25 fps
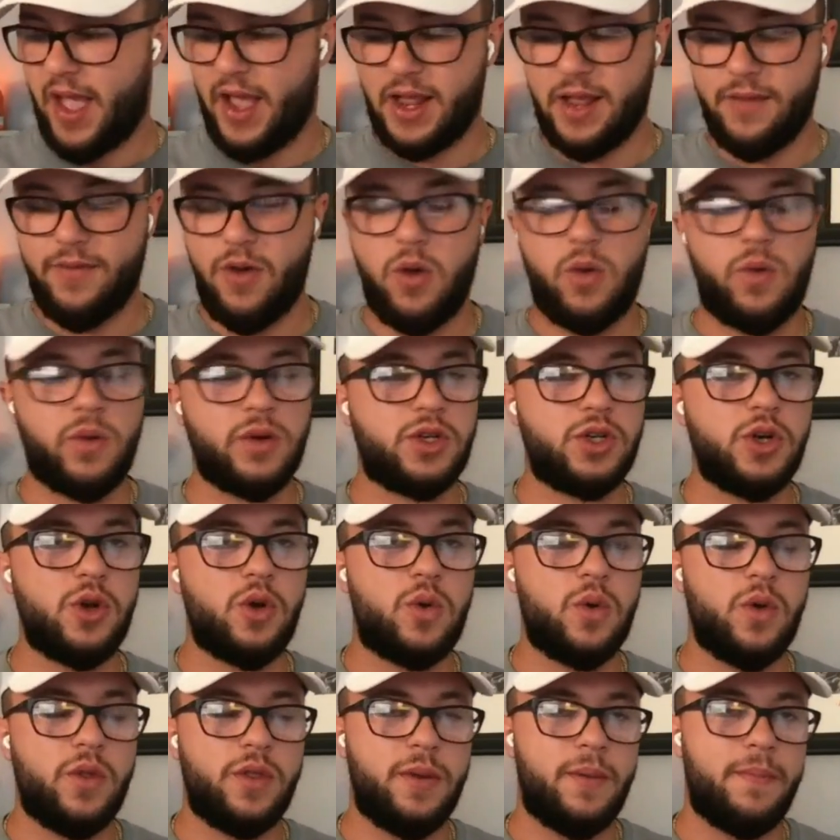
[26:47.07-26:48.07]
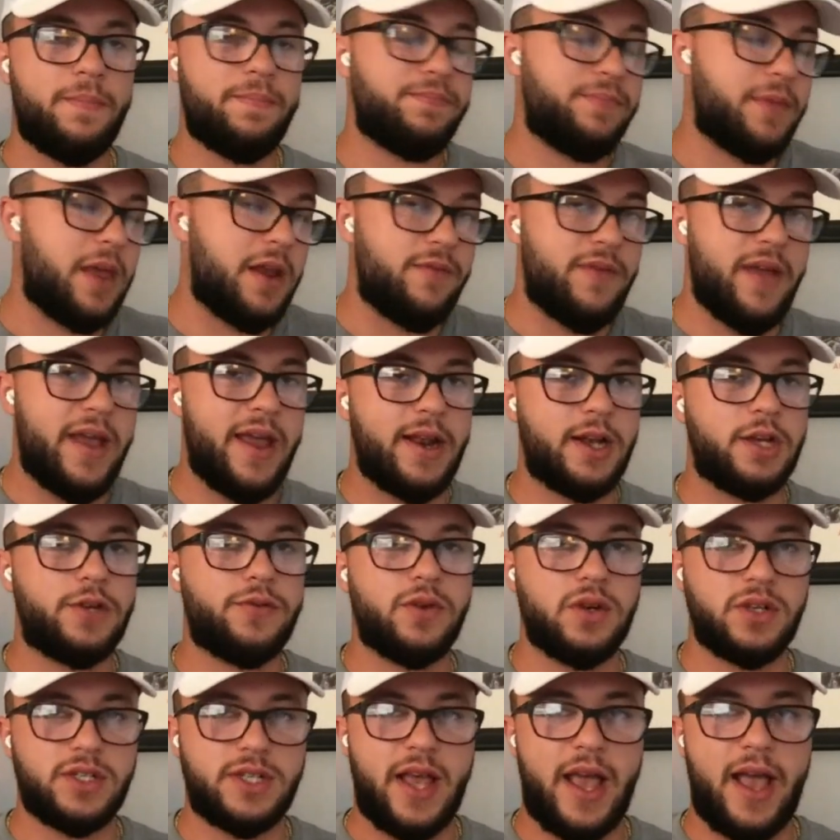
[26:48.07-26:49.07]
I give Okechukwu the
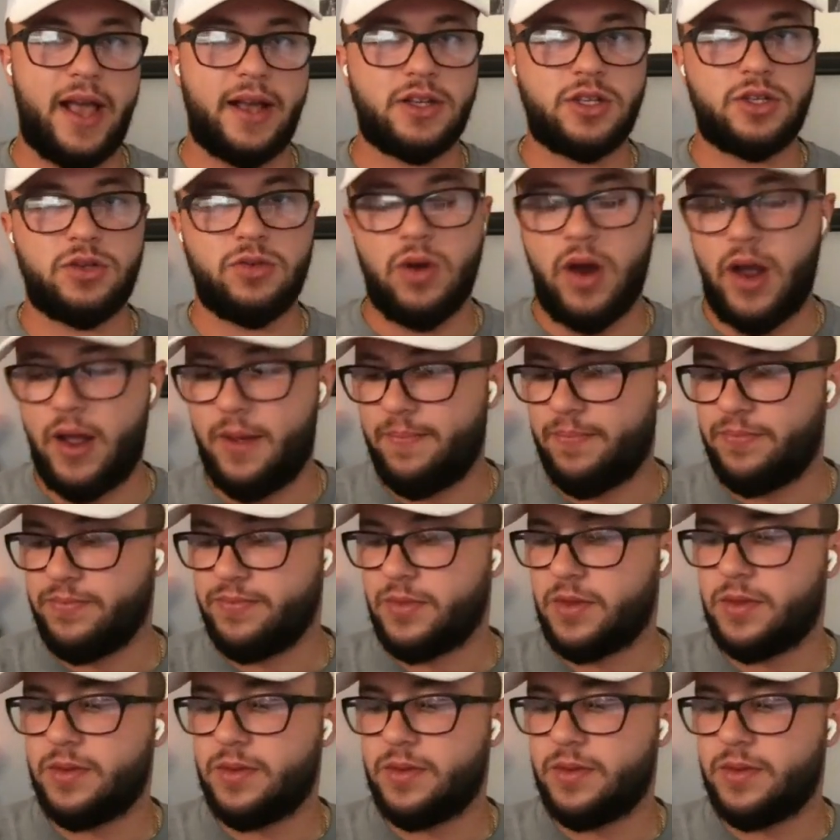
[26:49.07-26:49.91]
advantage for sacks, right?